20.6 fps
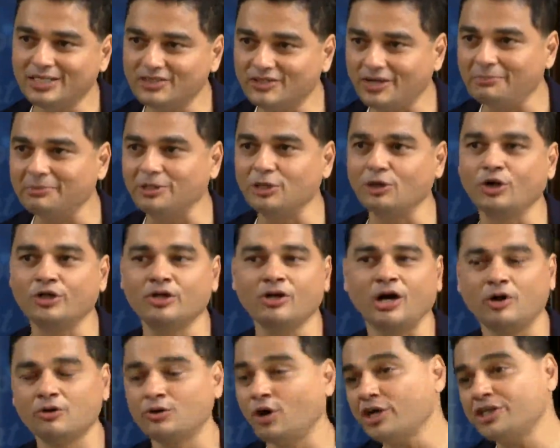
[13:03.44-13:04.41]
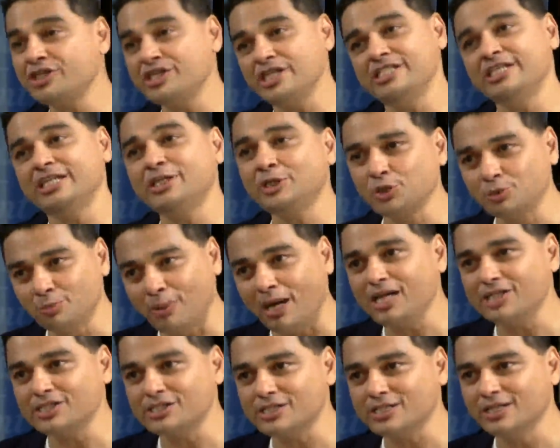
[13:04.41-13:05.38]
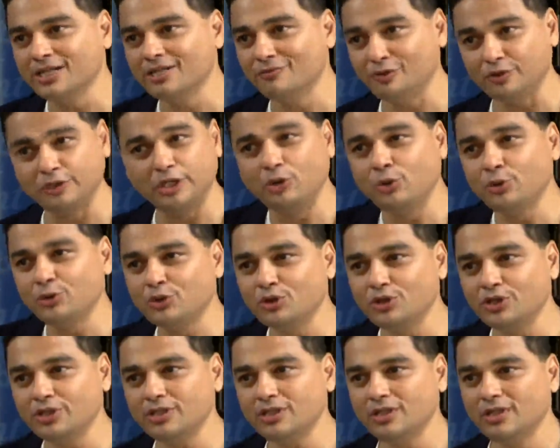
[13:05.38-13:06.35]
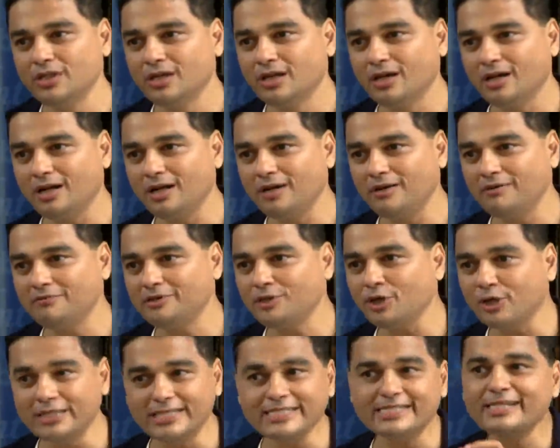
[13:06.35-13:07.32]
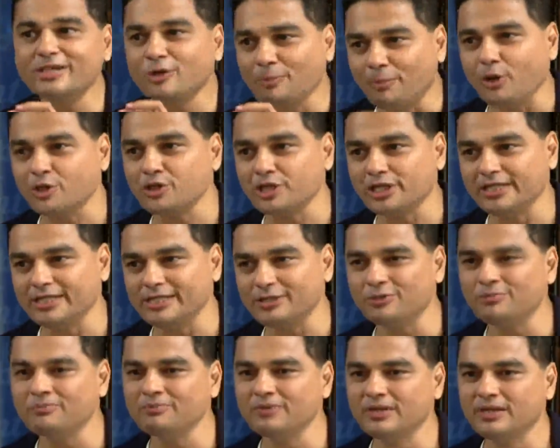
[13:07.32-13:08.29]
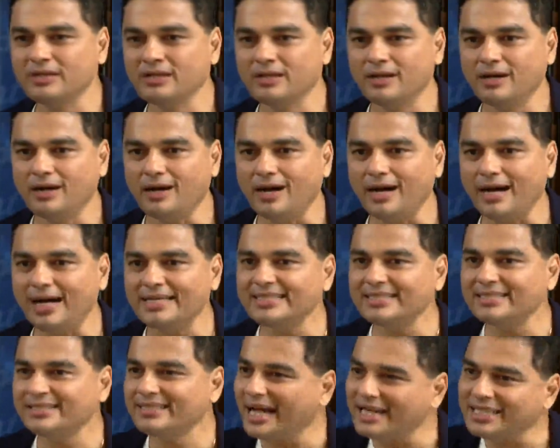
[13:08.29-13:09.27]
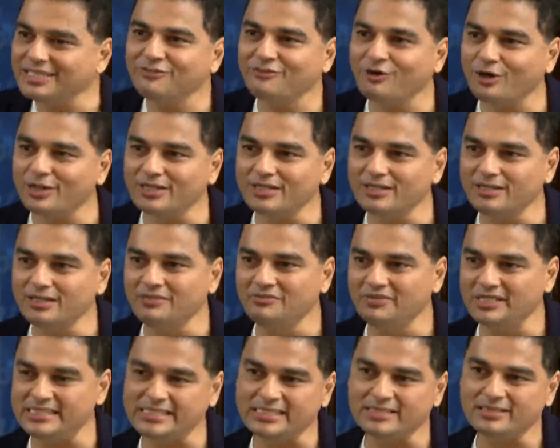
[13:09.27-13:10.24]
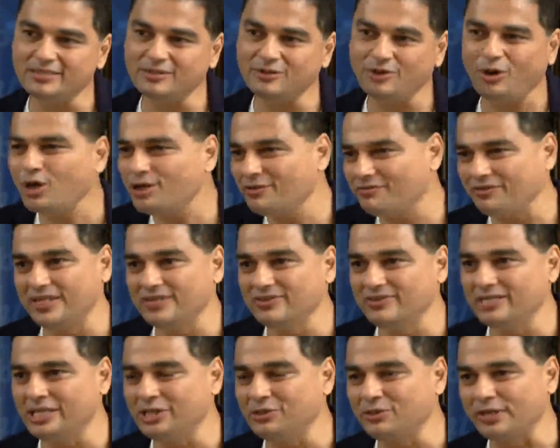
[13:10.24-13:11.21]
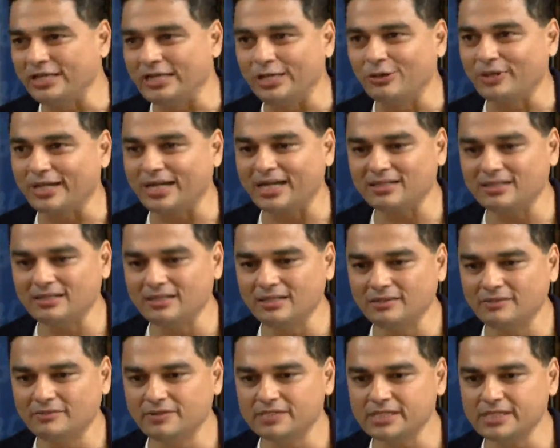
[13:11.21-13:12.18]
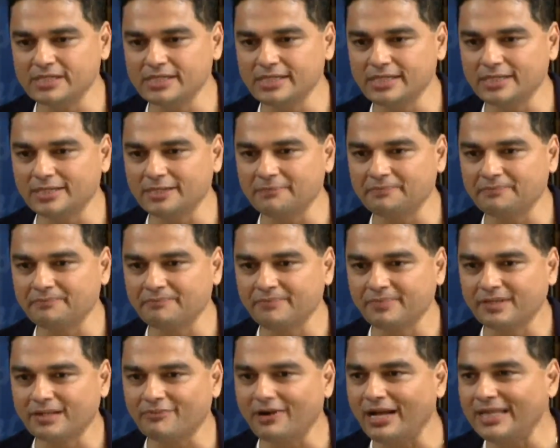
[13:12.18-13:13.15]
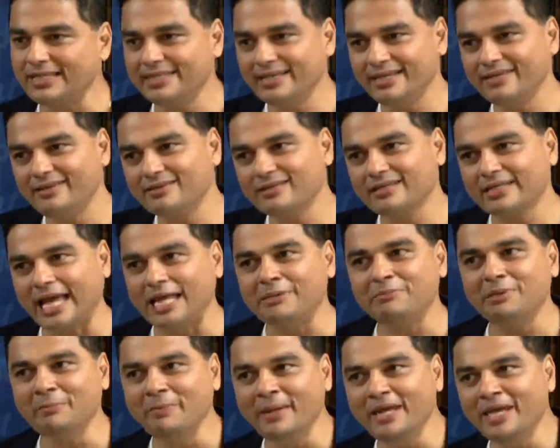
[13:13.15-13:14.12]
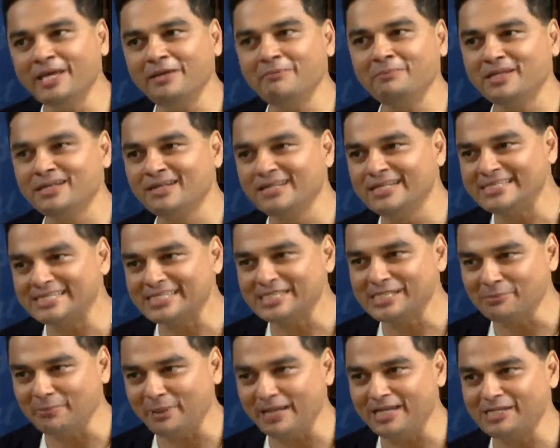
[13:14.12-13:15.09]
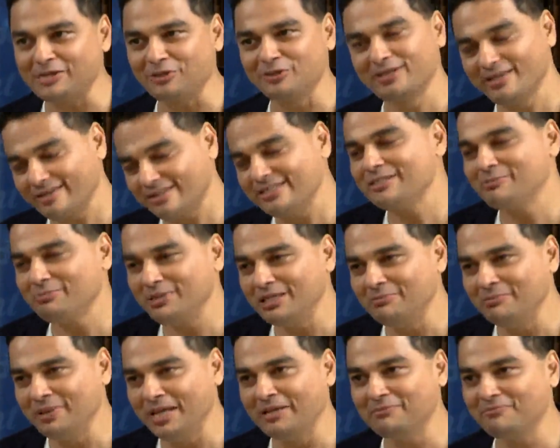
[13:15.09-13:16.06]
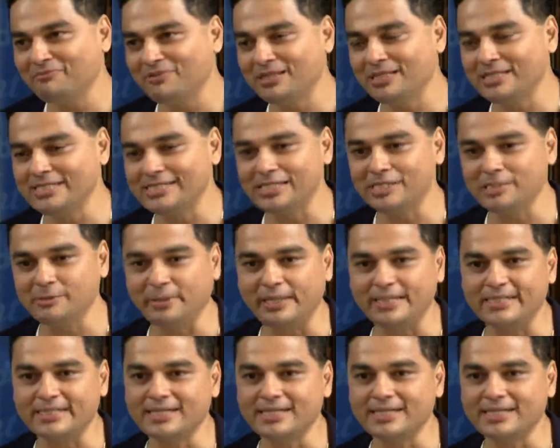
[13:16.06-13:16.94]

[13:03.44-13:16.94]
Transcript: disrupted or not changing too much for their own good. We thought there's still opportunity. So I think that is what investors, all of us, need to really look at, which is while there can be mayhem in listed space, or there has been mayhem in listed space,